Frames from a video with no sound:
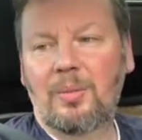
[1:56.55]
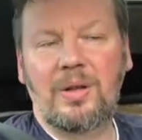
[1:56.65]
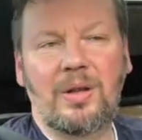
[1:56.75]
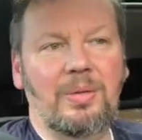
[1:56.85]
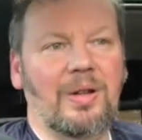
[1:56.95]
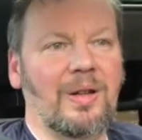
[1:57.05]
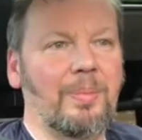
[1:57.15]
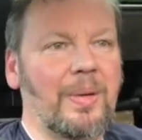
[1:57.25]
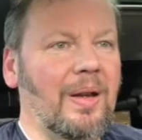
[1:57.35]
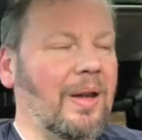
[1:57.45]
produces a
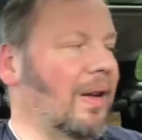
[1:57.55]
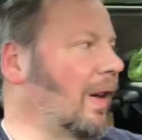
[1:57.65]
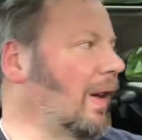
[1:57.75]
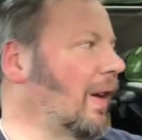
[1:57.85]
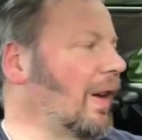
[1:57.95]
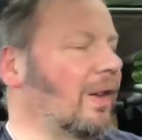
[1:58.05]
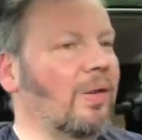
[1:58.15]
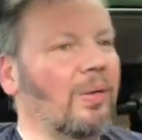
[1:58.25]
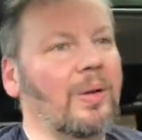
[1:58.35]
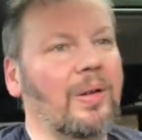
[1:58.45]
bit, and
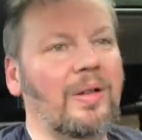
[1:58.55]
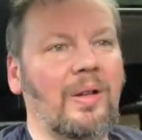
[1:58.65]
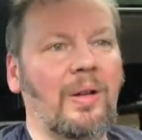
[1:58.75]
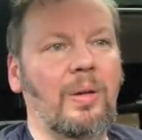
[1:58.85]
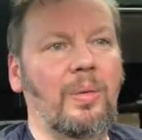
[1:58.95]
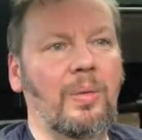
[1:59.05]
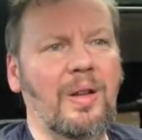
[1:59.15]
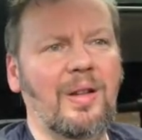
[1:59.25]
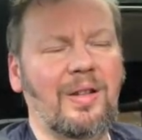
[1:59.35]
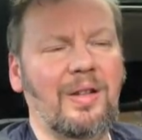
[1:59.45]
also
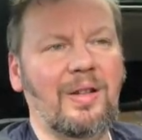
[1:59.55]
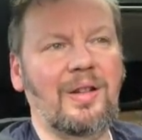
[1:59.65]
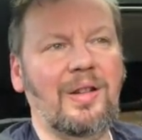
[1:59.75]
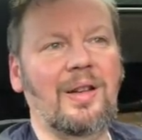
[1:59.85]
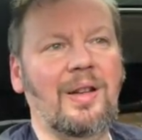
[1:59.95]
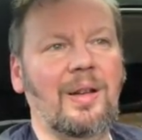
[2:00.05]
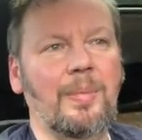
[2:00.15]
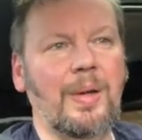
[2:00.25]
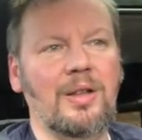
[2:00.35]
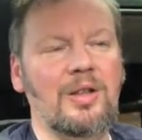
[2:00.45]
there's still a
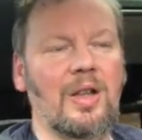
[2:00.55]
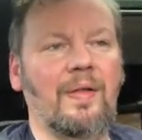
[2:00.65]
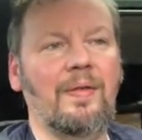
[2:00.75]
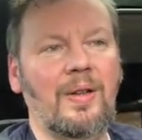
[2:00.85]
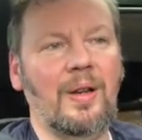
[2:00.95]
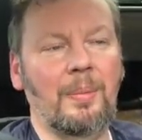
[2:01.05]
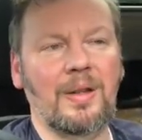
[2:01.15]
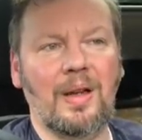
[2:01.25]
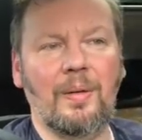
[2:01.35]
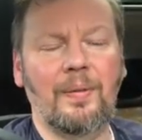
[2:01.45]
bit of chaff comes
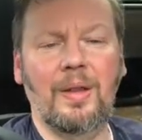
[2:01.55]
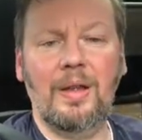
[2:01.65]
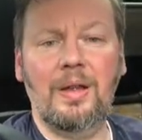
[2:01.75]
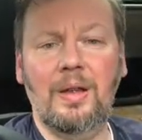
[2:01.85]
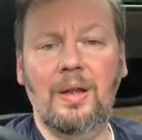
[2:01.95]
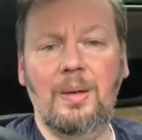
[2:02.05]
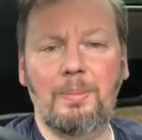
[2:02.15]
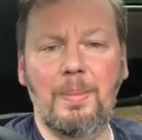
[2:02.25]
out of the